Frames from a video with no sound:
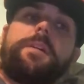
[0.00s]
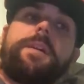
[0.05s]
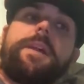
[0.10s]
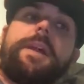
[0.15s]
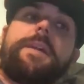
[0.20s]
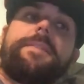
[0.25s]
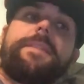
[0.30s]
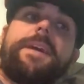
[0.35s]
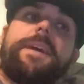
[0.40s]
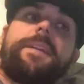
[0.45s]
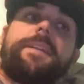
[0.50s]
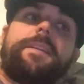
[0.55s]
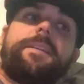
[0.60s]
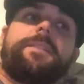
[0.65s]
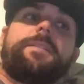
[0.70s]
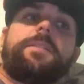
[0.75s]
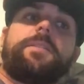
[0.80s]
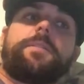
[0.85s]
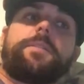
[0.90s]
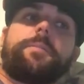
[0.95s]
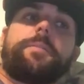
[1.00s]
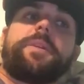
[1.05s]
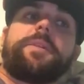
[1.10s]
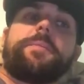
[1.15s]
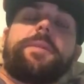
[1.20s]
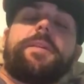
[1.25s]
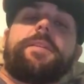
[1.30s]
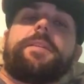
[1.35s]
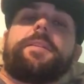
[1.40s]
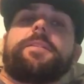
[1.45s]
And that is a little bit
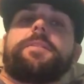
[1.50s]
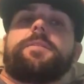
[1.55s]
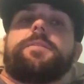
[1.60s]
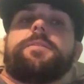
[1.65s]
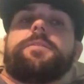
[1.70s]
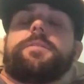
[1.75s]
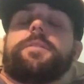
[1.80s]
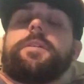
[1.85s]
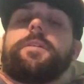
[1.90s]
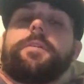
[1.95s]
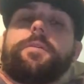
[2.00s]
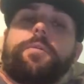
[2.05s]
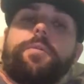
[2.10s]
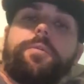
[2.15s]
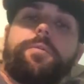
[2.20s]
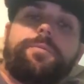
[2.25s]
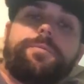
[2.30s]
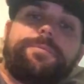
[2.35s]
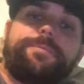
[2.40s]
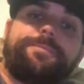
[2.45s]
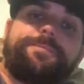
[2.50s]
about the exclusionary rule.